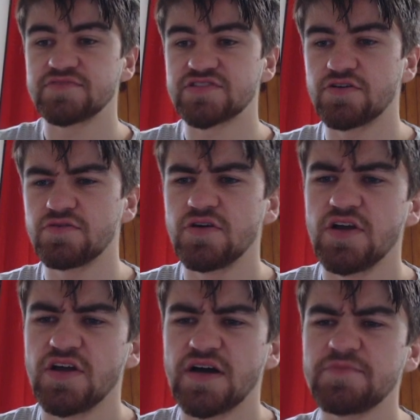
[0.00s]
So
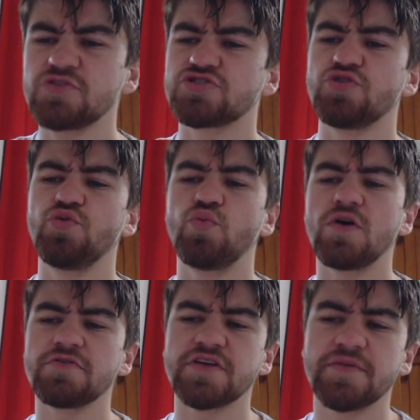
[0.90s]
I'm not too
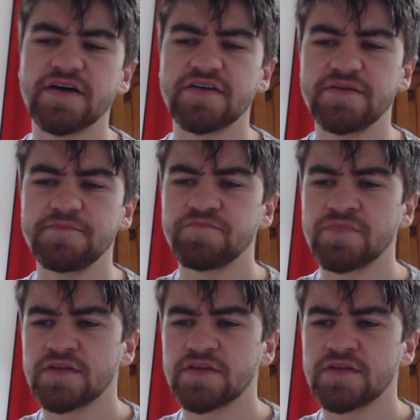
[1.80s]
worried about him.